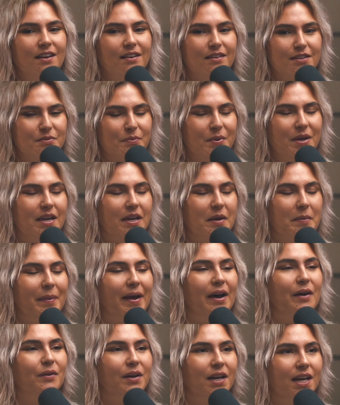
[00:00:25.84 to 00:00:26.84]
last week
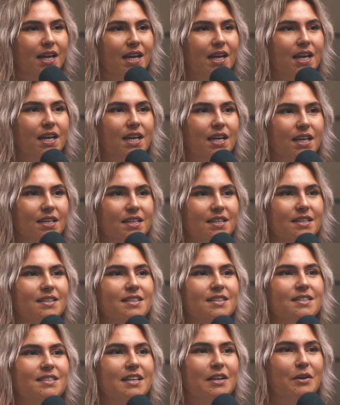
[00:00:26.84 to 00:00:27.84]
about like
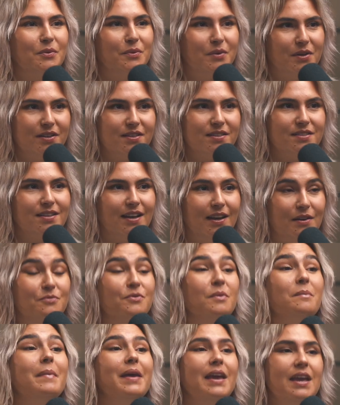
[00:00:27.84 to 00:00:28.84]
singleness, and
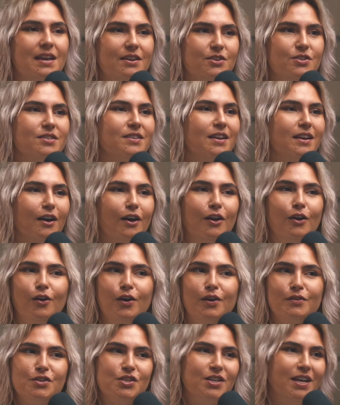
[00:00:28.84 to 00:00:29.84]
for me, just like a lot
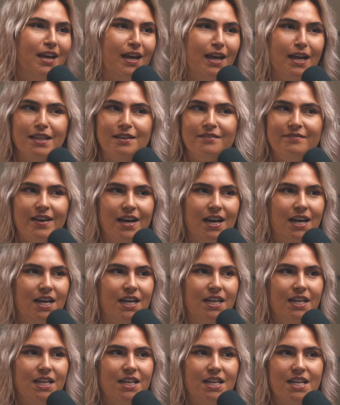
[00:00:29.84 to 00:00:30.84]
of shit hitting the
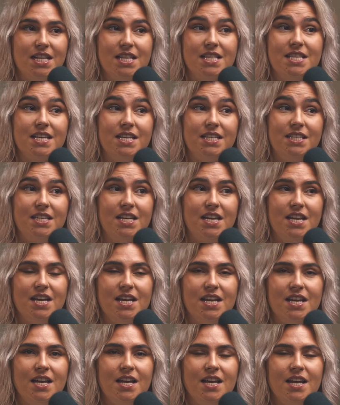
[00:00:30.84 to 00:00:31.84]
fan this
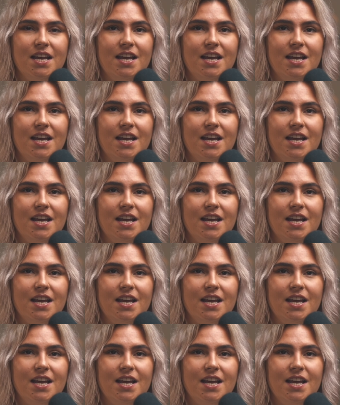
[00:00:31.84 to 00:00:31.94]
year,